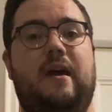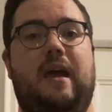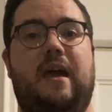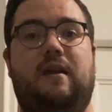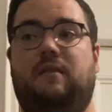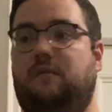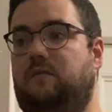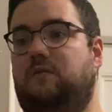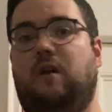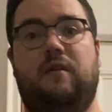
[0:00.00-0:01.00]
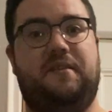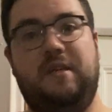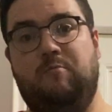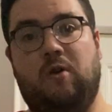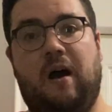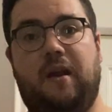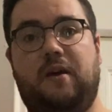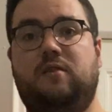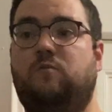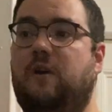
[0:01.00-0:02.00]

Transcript: and tea products,